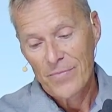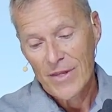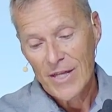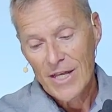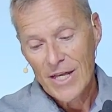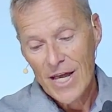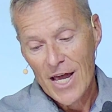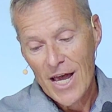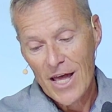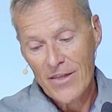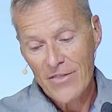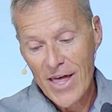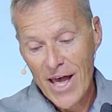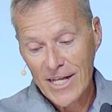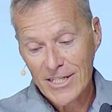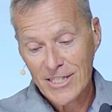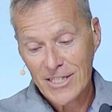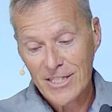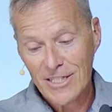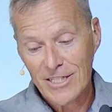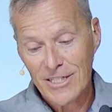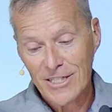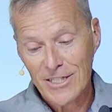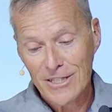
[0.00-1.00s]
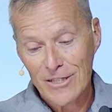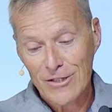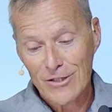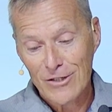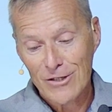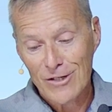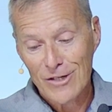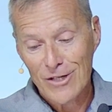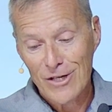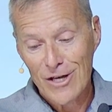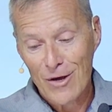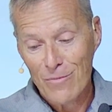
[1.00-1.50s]
and that's
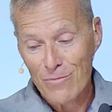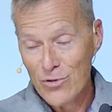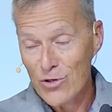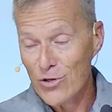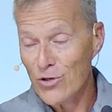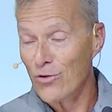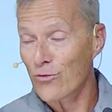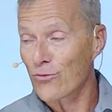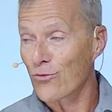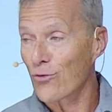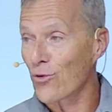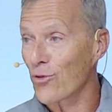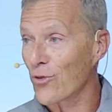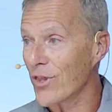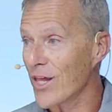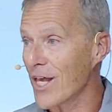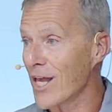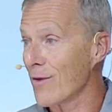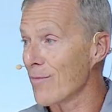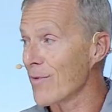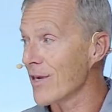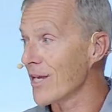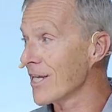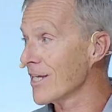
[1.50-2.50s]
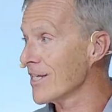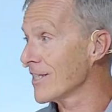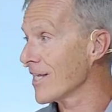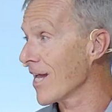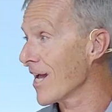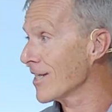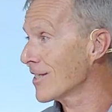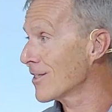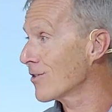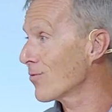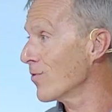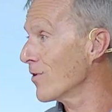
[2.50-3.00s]
a beautiful thing because
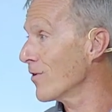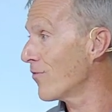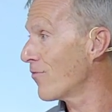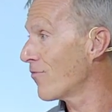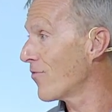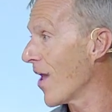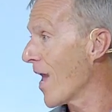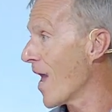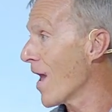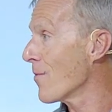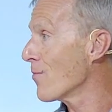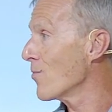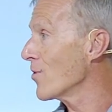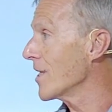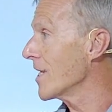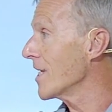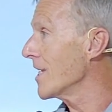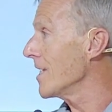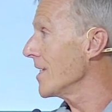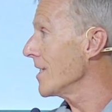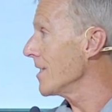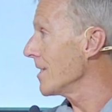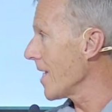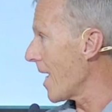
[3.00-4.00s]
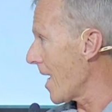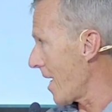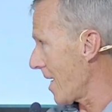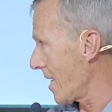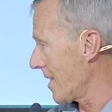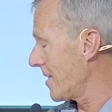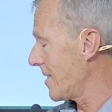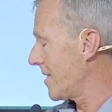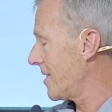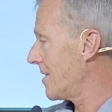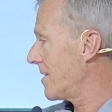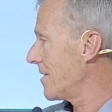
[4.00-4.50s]
that's what family
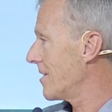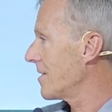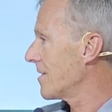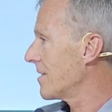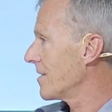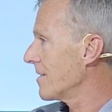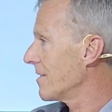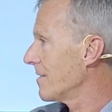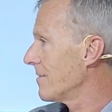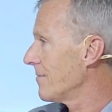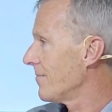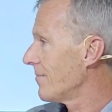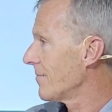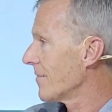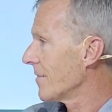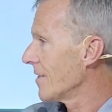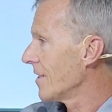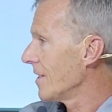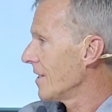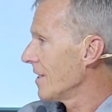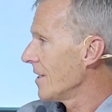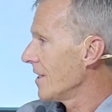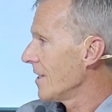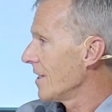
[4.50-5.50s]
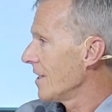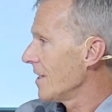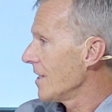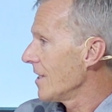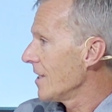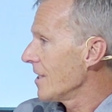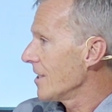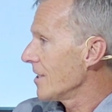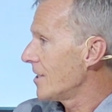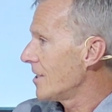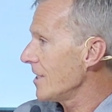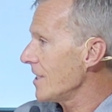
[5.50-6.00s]
does.
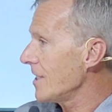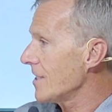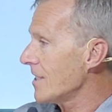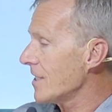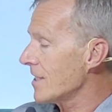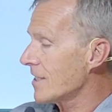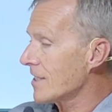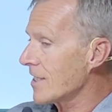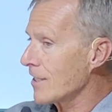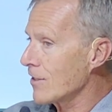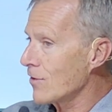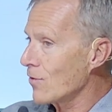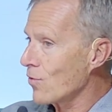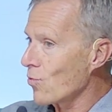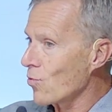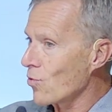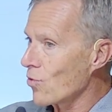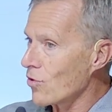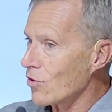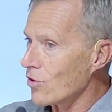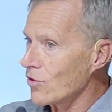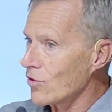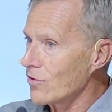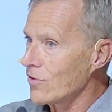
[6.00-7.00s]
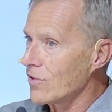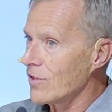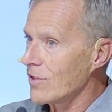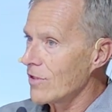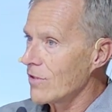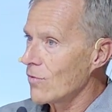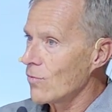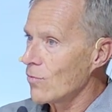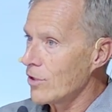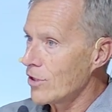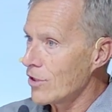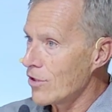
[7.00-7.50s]
Jesus said, The world
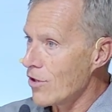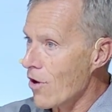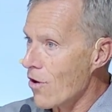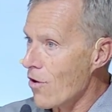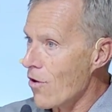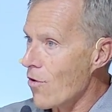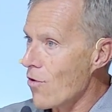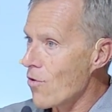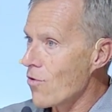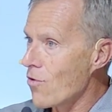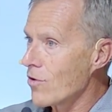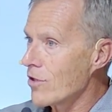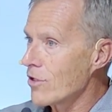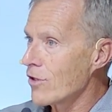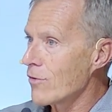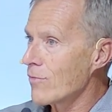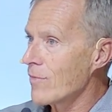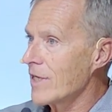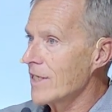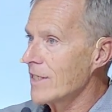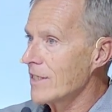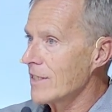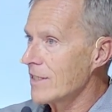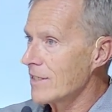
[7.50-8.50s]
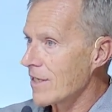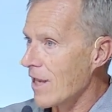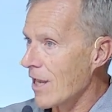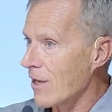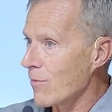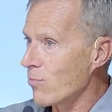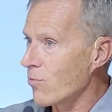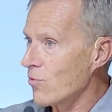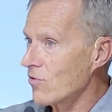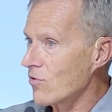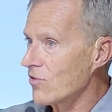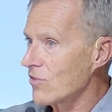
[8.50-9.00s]
would know you're my
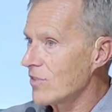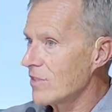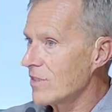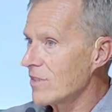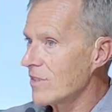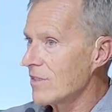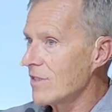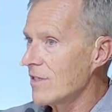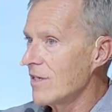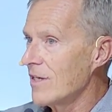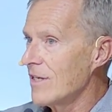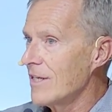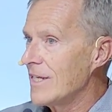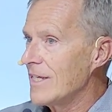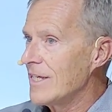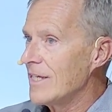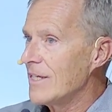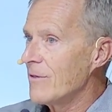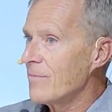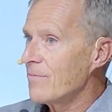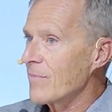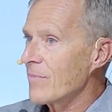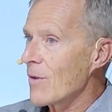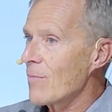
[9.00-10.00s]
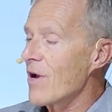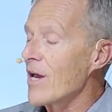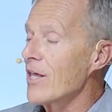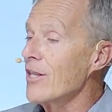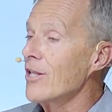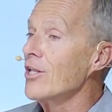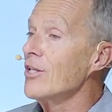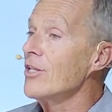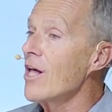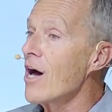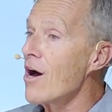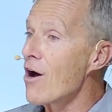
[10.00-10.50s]
disciples by
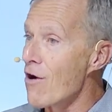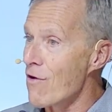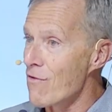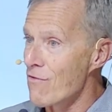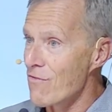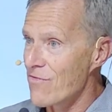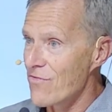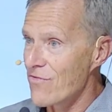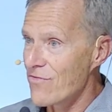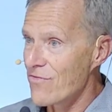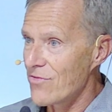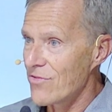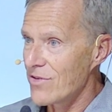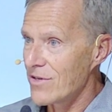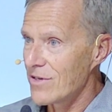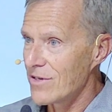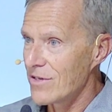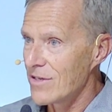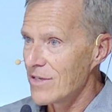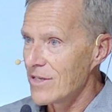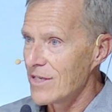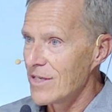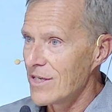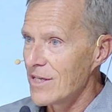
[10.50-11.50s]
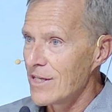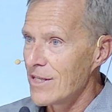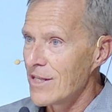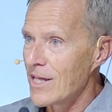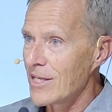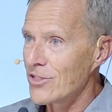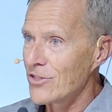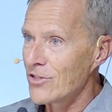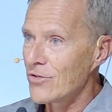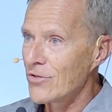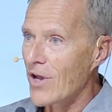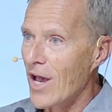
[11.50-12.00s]
the love
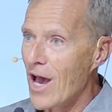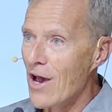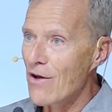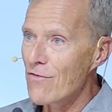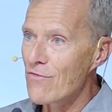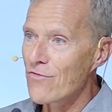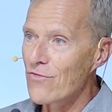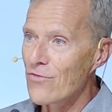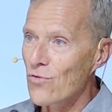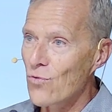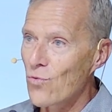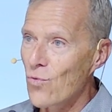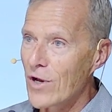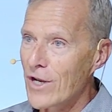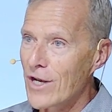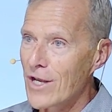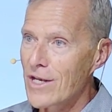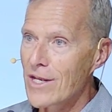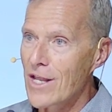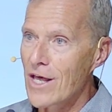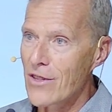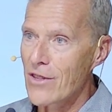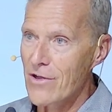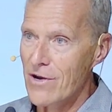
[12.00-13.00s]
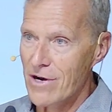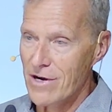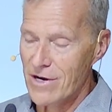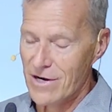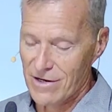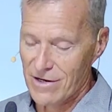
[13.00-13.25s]
that you have for one another.